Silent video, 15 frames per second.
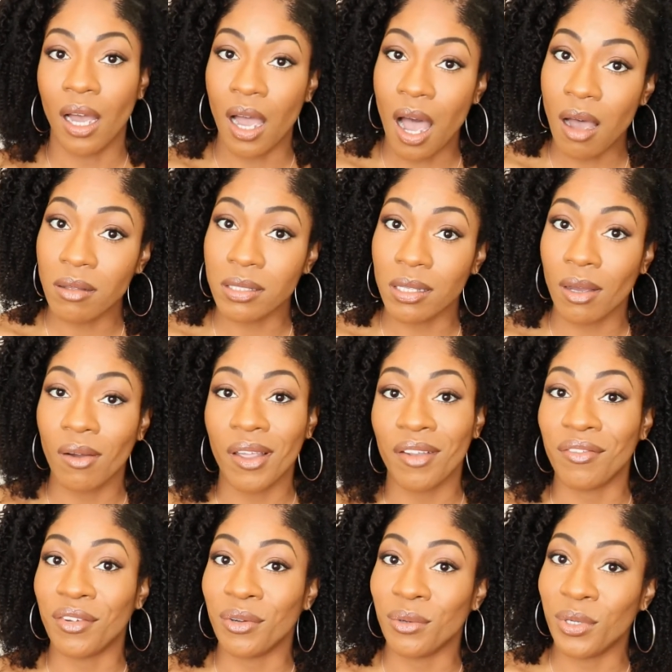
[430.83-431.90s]
Also,
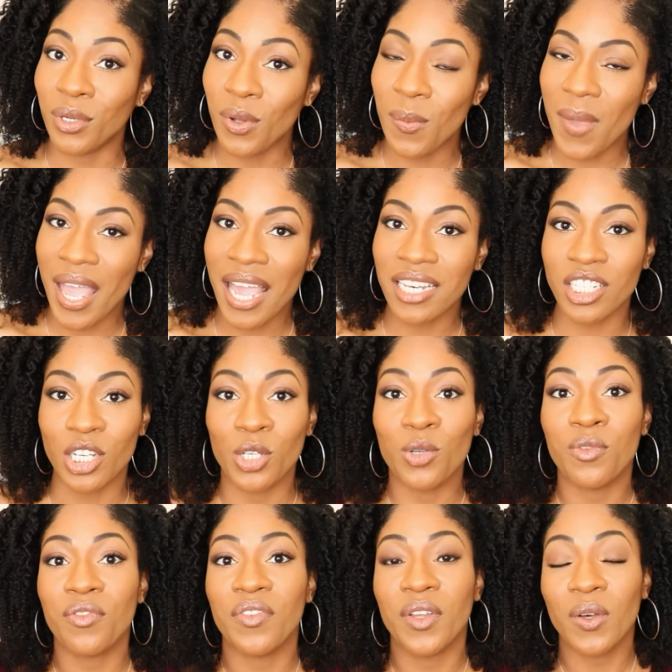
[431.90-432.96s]
if you do match and you
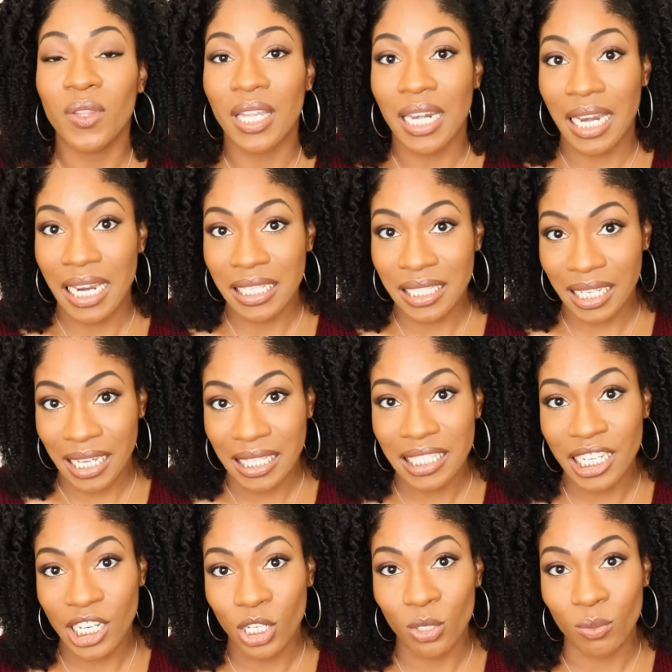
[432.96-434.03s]
feel the need to
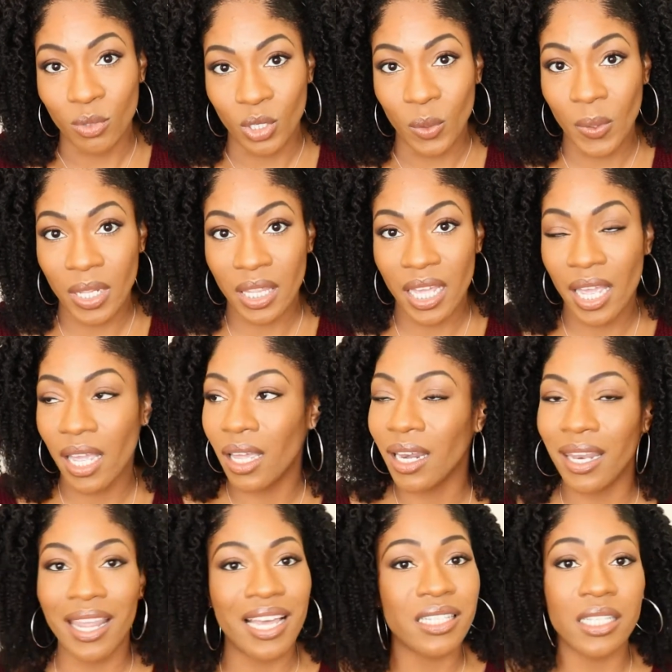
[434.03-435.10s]
continue doing
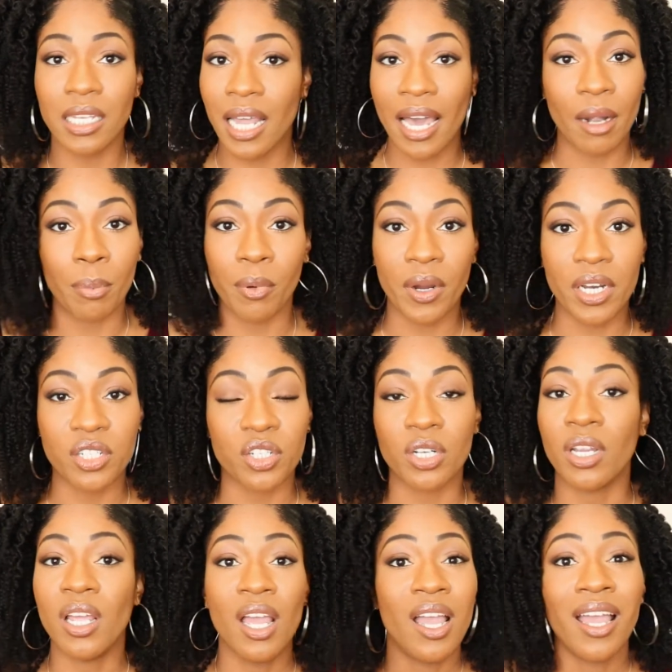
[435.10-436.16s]
that, that's a lot of pressure.
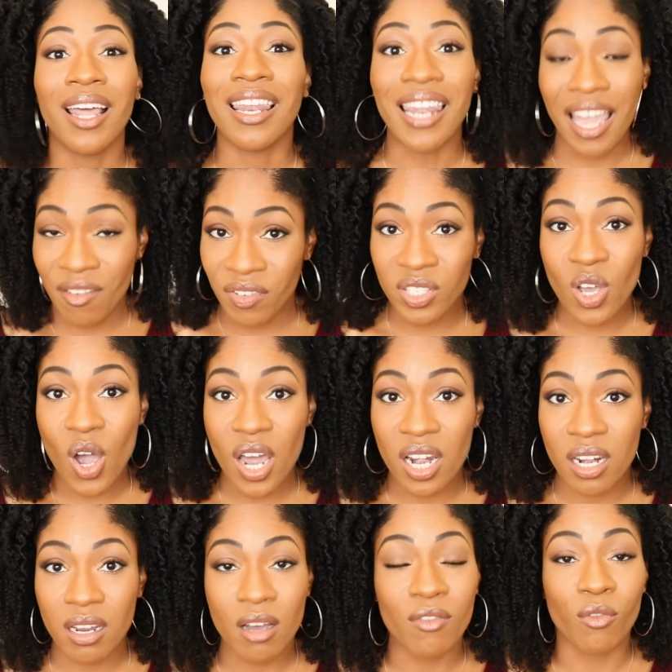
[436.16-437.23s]
Life is hard
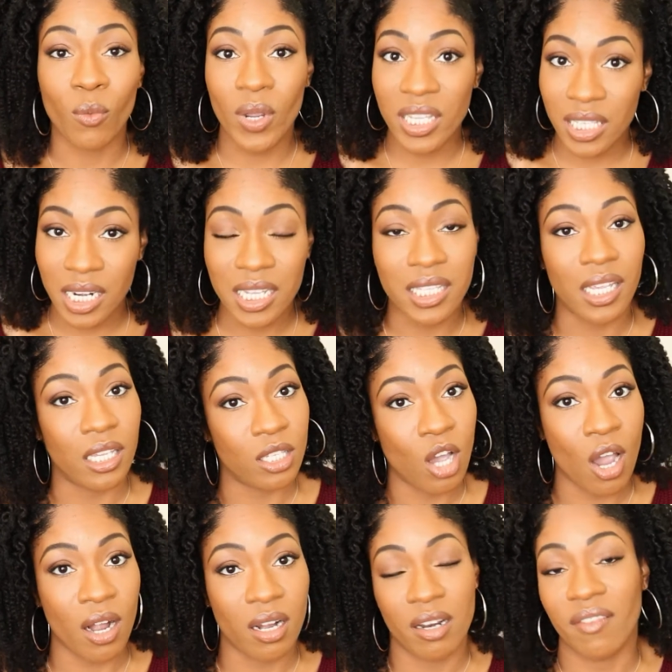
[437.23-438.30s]
enough, residency is
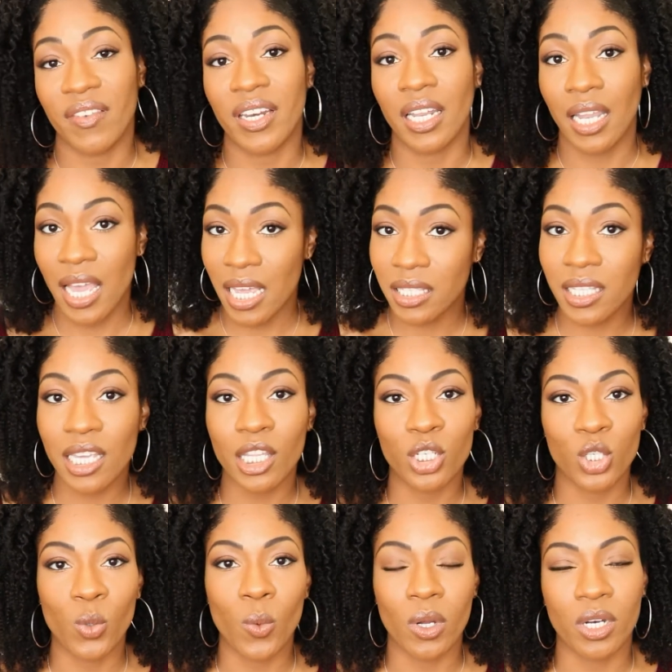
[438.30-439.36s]
hard enough, and the last thing
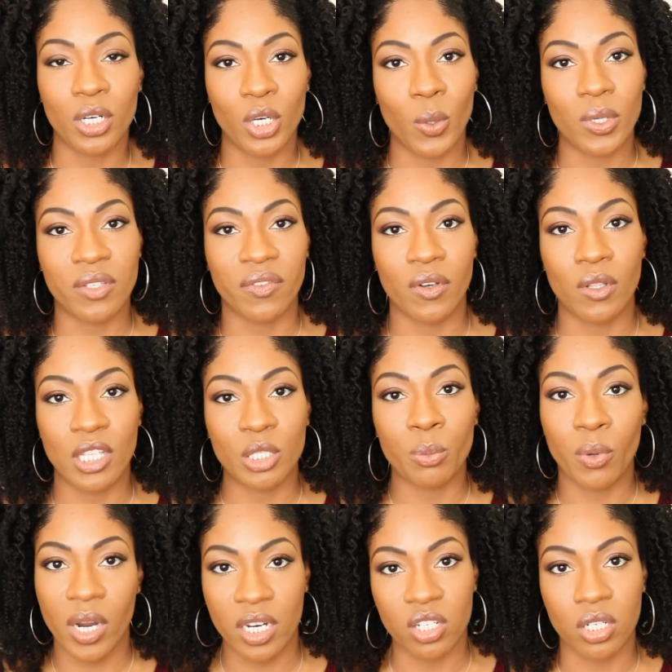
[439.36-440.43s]
that you want to do is feel this
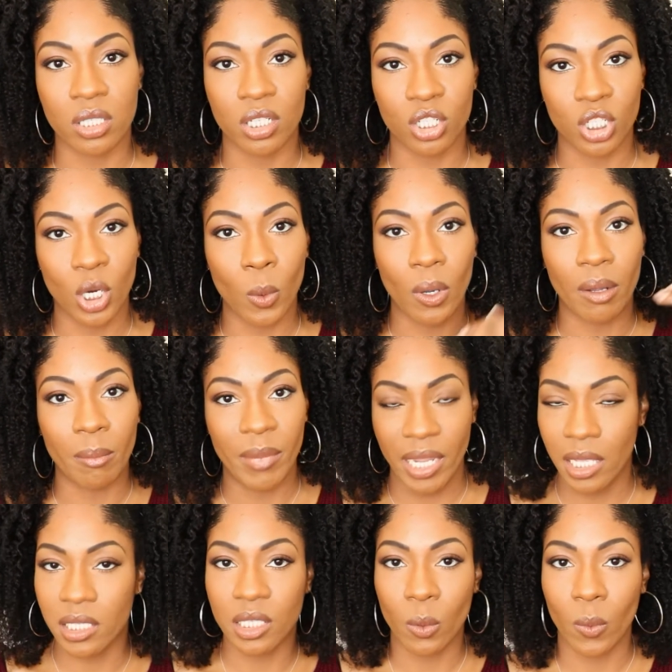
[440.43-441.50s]
pressure to show up
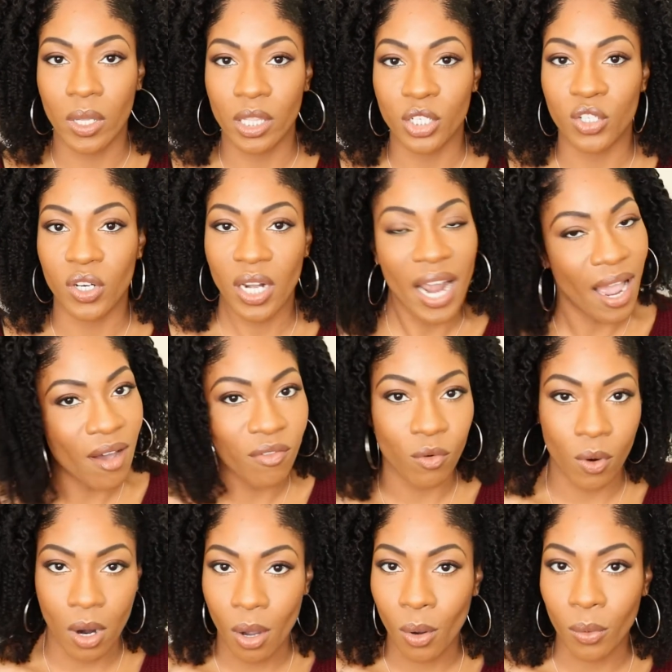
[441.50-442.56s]
being someone that you're not
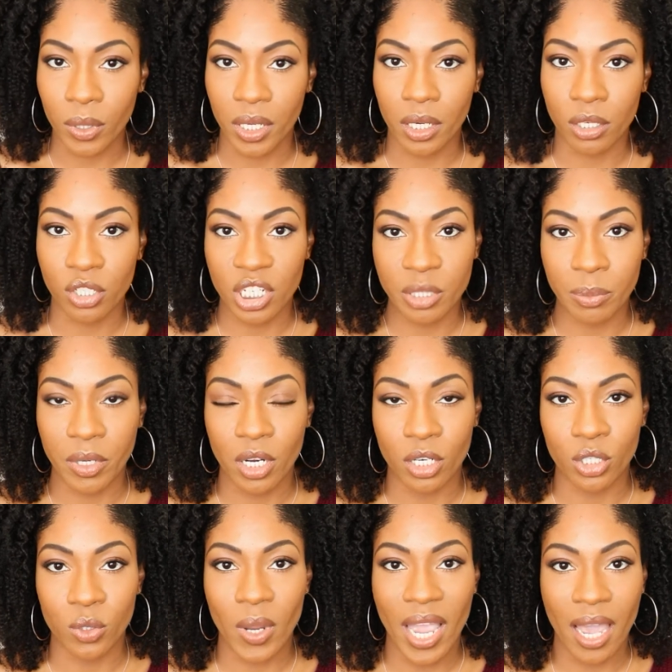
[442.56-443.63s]
for a whole year just
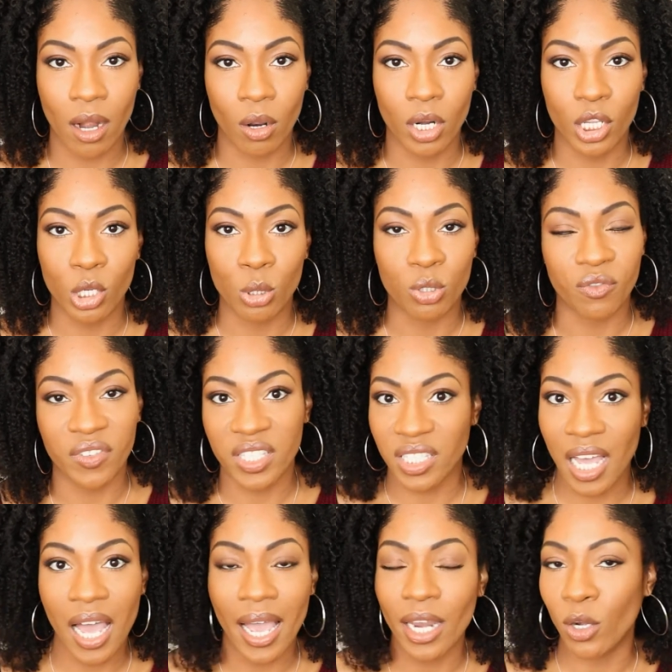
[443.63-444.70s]
because you had on a huge
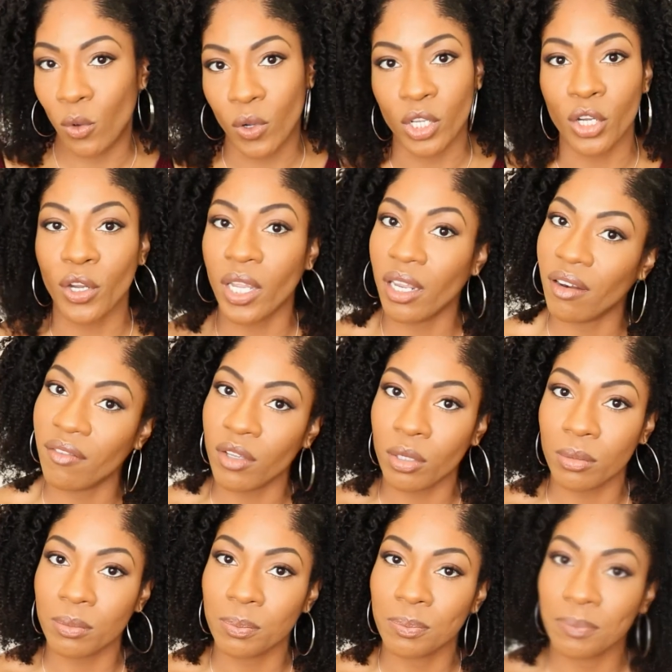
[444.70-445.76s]
facade doing your interview.